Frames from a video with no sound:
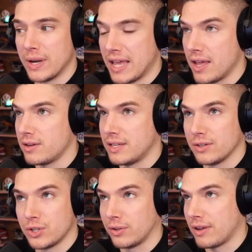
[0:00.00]
and Hit
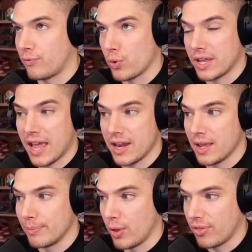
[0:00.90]
took like 40k to
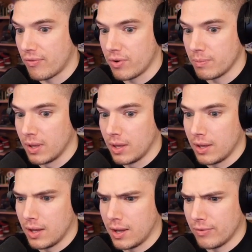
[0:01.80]
get both of them,
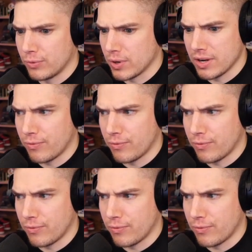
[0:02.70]
uh, 40 to